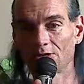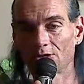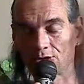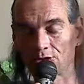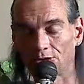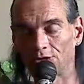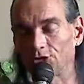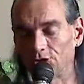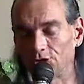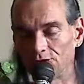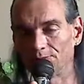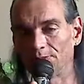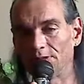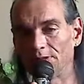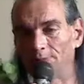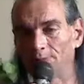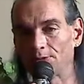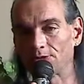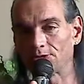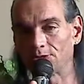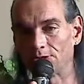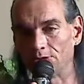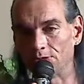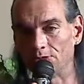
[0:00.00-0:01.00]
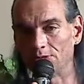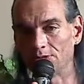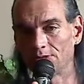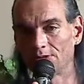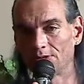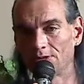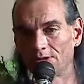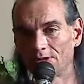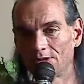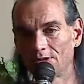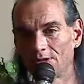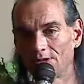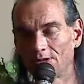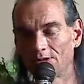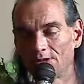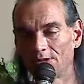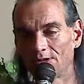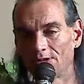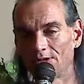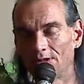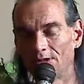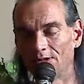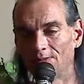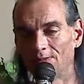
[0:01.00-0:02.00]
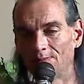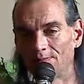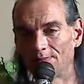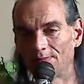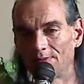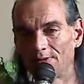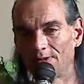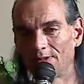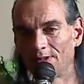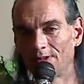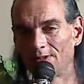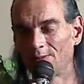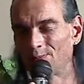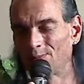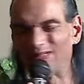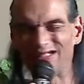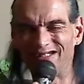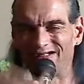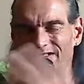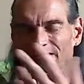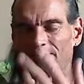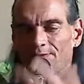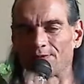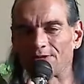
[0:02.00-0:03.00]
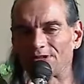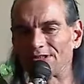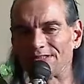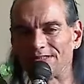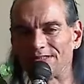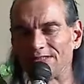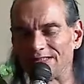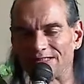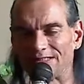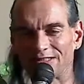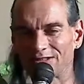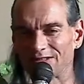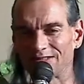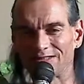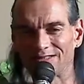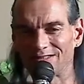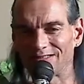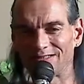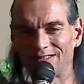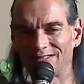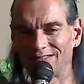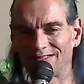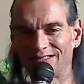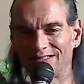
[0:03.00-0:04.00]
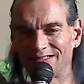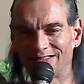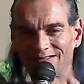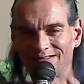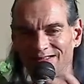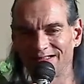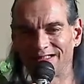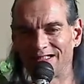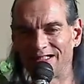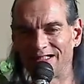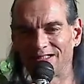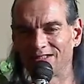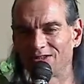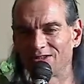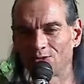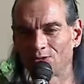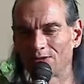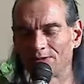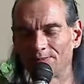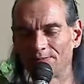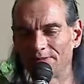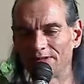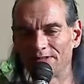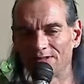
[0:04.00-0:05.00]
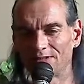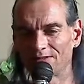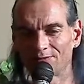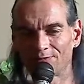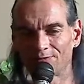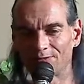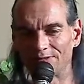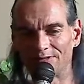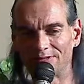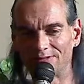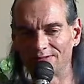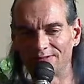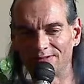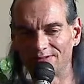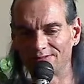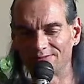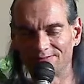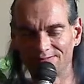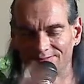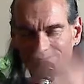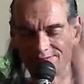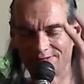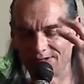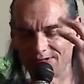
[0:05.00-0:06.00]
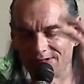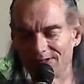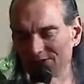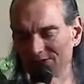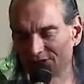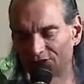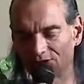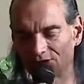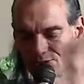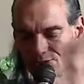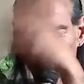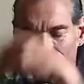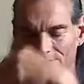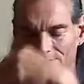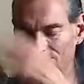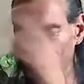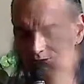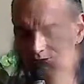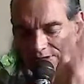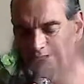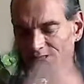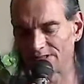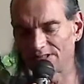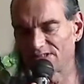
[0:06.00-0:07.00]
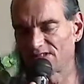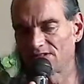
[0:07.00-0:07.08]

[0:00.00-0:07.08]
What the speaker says: Christian people too. Um, but it never sticks because they can't annoy me enough, and it's just one of those things.